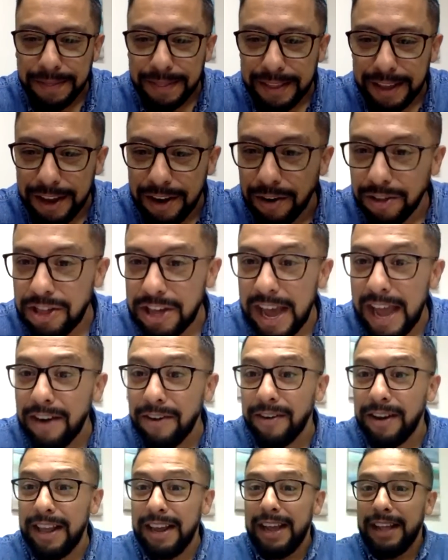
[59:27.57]
Jan
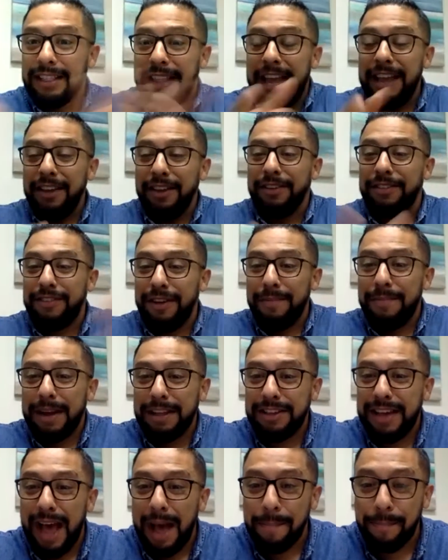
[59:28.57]
Orlinga, thank you so
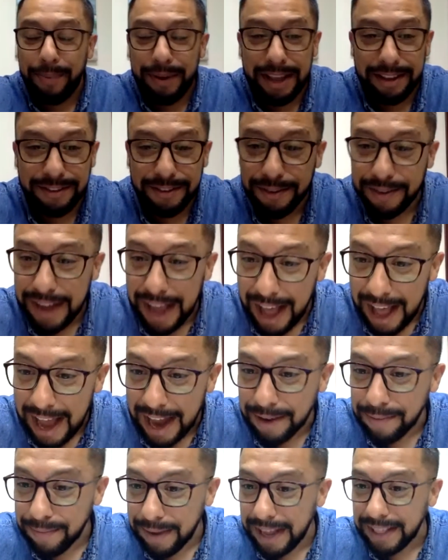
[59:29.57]
much. God bless you.
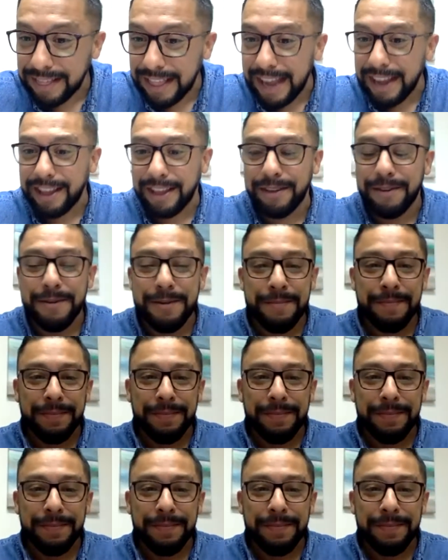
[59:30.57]
God, man, thank you.